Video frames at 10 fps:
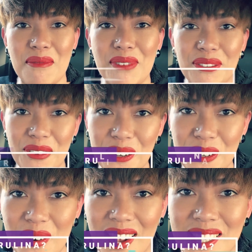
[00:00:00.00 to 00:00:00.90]
Before
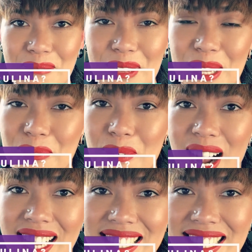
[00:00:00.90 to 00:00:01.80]
you ask me
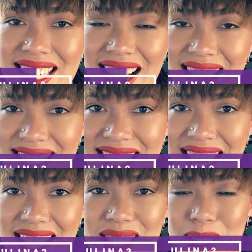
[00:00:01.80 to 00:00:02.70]
why didn't I
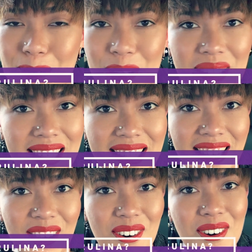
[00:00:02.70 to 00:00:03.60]
take
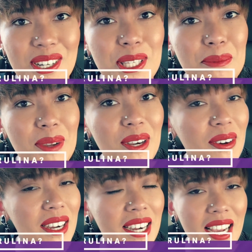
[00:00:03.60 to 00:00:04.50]
spirulina, or
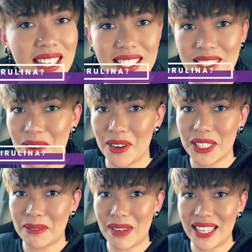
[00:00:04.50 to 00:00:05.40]
spirulina is
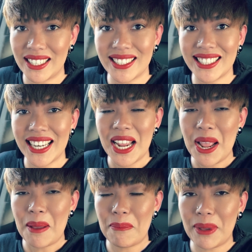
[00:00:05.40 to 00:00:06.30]
not in my list,
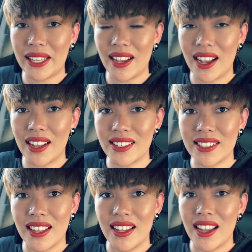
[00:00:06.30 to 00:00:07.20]

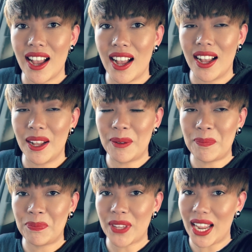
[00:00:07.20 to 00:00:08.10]
because
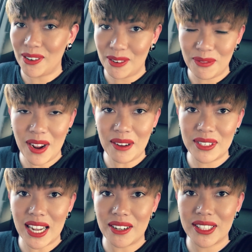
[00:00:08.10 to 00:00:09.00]
I
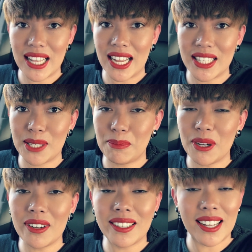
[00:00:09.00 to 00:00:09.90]
found out that
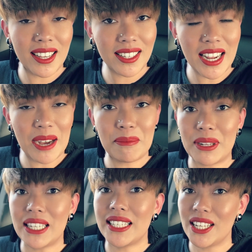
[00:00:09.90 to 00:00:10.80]
spirulina can
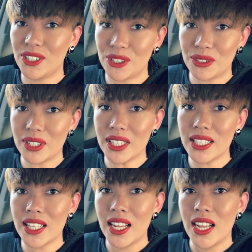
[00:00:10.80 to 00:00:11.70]
be
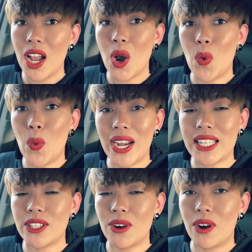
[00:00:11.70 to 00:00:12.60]
dangerous when
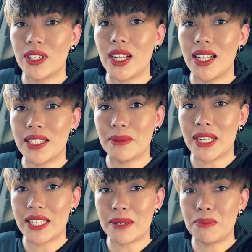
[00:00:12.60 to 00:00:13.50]
it's not
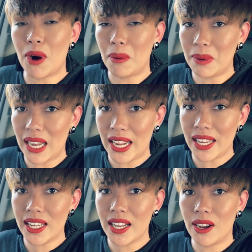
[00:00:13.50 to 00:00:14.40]
cultivated
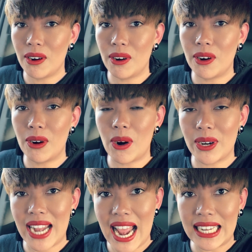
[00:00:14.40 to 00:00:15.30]
properly or
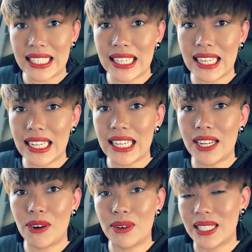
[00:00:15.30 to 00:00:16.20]
organically
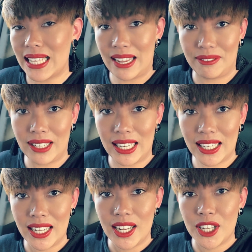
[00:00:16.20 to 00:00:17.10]
or
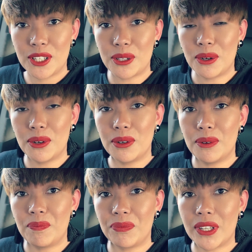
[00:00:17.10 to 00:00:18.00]
safely.
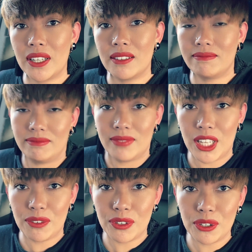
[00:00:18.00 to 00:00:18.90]
So
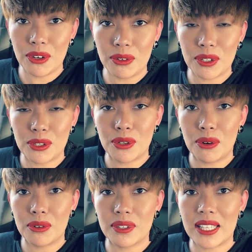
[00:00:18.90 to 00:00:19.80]
if you know the
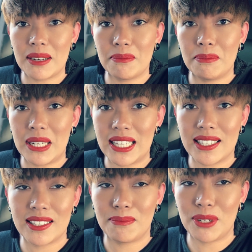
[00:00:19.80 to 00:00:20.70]
source, then
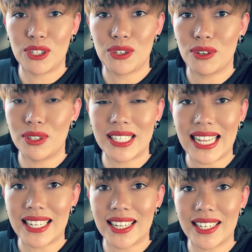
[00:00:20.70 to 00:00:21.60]
please be sure to
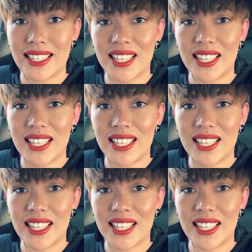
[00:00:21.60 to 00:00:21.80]
take it.